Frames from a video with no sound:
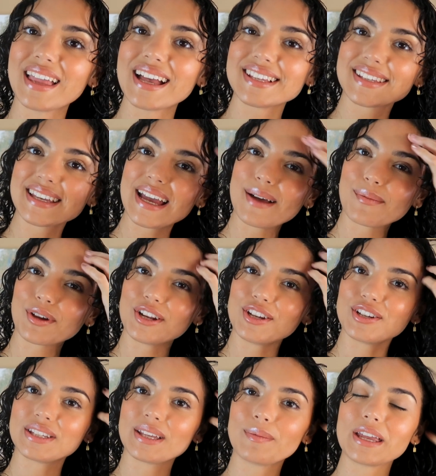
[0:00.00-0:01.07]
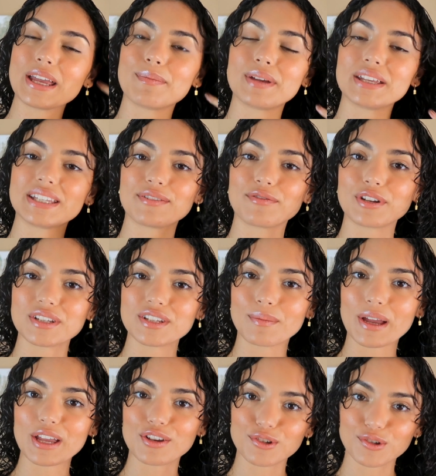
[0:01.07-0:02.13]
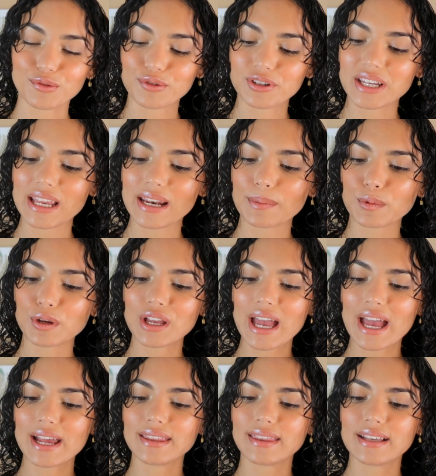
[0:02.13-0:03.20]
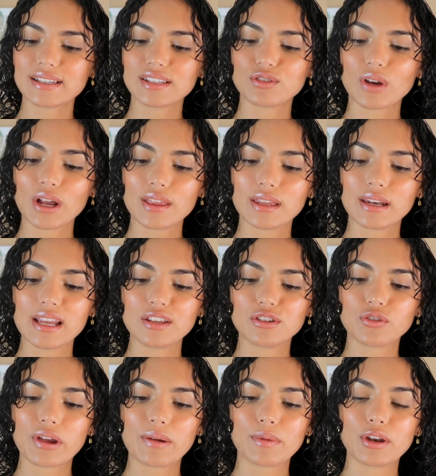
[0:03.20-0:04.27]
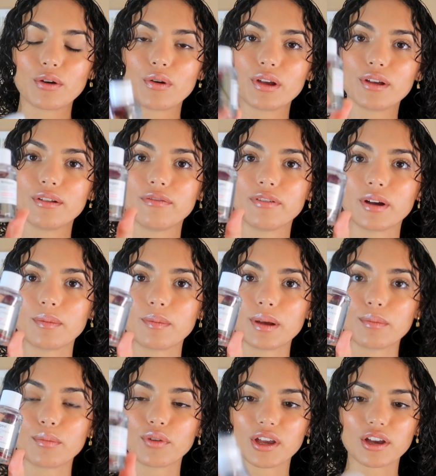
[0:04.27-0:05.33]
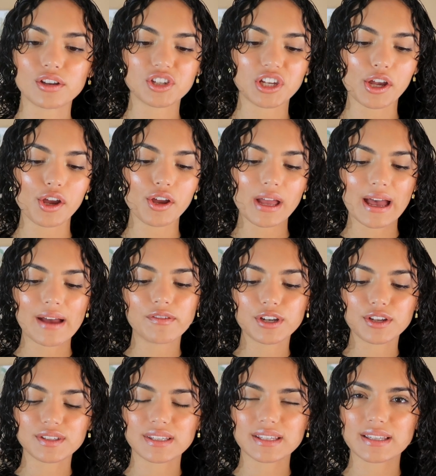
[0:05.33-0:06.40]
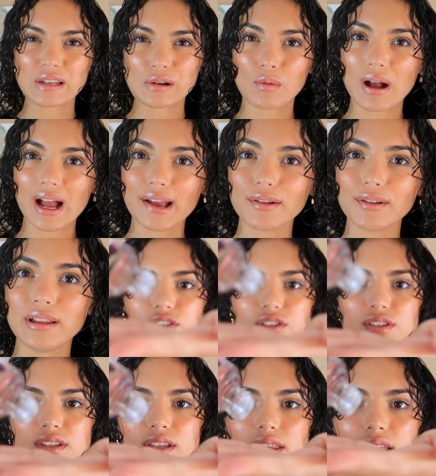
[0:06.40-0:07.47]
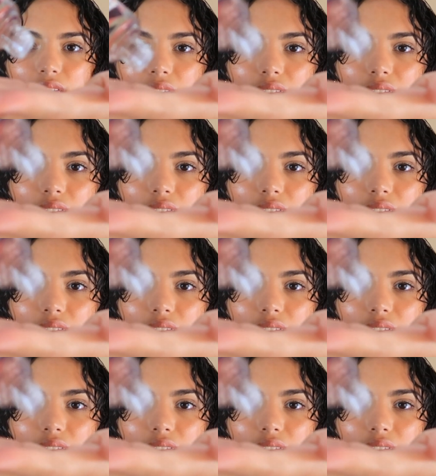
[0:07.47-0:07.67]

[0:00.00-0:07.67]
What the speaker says: lastly, I'm going to do something a bit different to my usual routine. I'm going to add this strengthening treatment oil from BRIOGEO. I haven't used this in a while. Just to the